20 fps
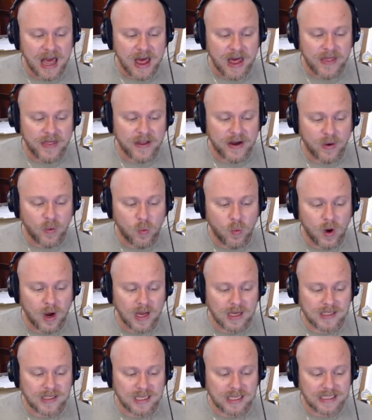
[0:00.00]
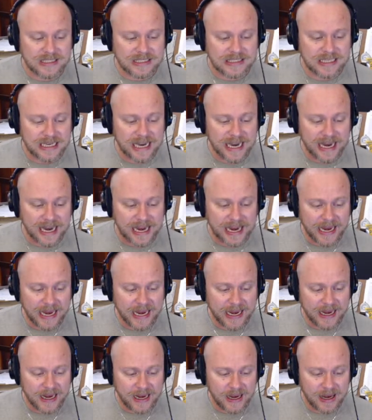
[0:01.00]
there was a
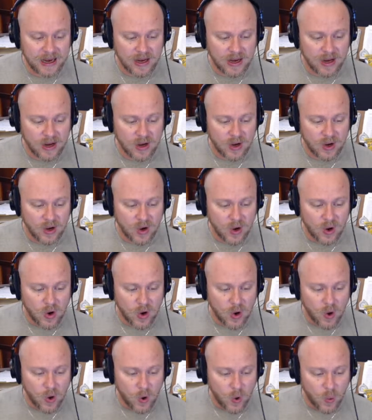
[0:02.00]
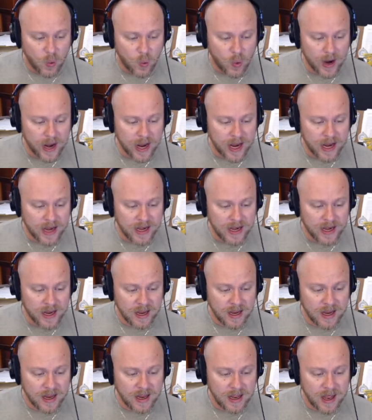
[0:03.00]
day when
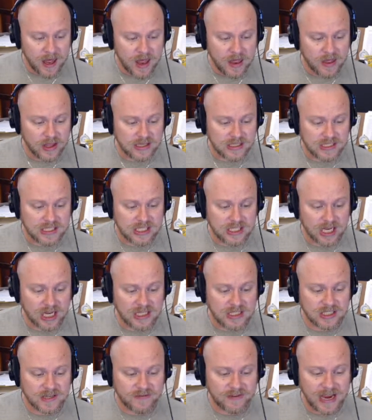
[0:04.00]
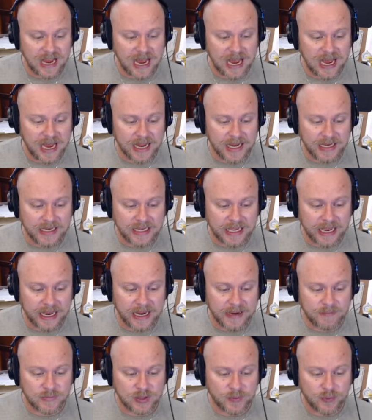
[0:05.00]
the sons of God
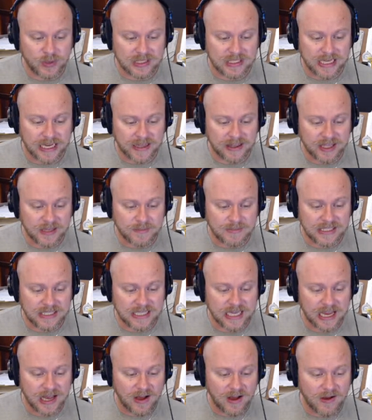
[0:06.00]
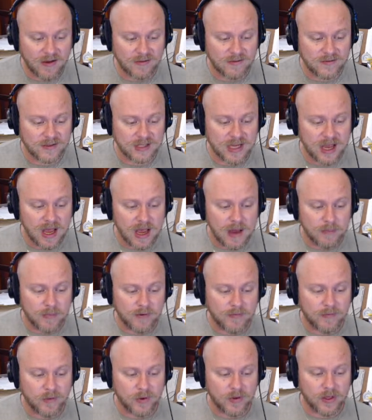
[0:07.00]
came to present themselves
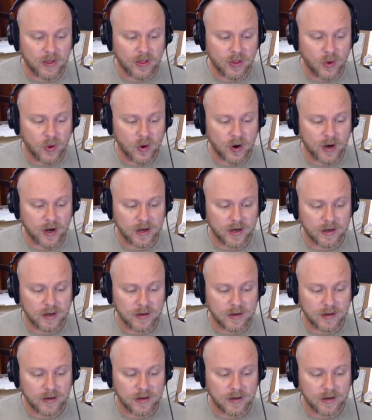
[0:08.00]
before the Lord.